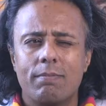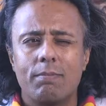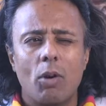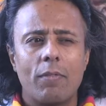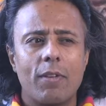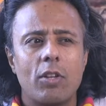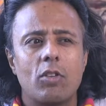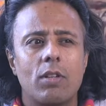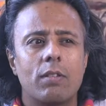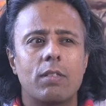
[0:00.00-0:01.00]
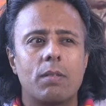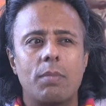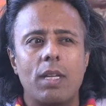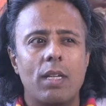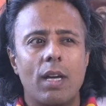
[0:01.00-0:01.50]
motivation to
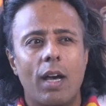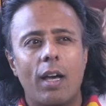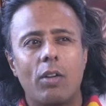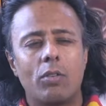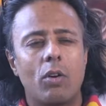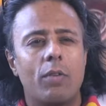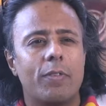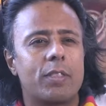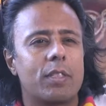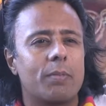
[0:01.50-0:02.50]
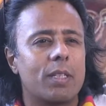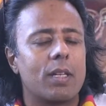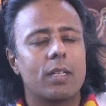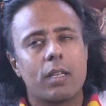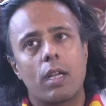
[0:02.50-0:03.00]
me, I don't know if it's something
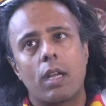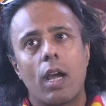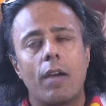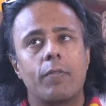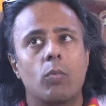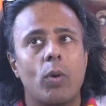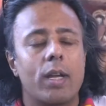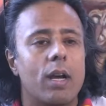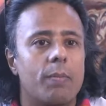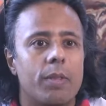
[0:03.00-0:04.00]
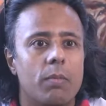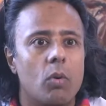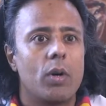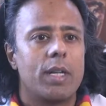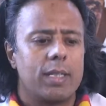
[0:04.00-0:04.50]
that like I have to wake up in the
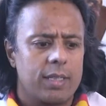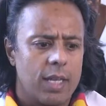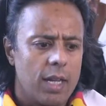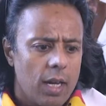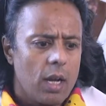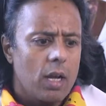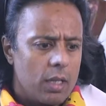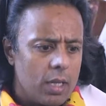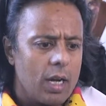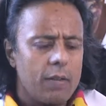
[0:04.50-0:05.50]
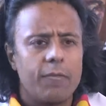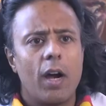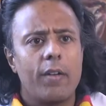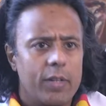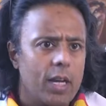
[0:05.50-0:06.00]
morning and say 9 to
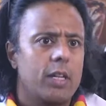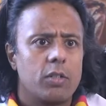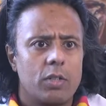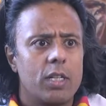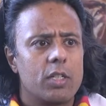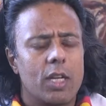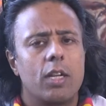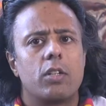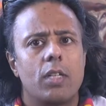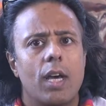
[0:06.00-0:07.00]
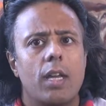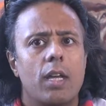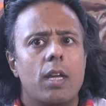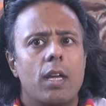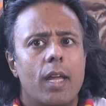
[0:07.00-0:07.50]
5, you got to do this, you got to do that.
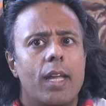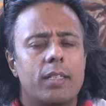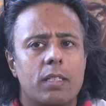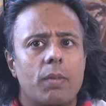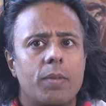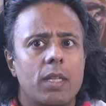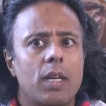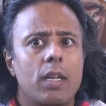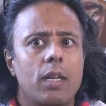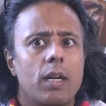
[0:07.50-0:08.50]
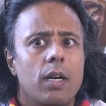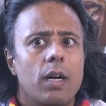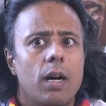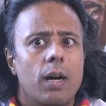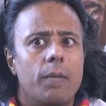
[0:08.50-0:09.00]
It's something that
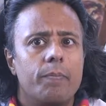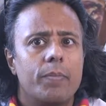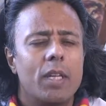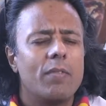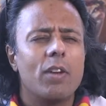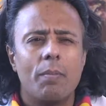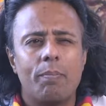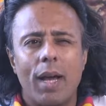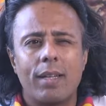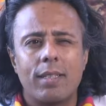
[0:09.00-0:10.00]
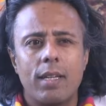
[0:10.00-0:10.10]
even on bad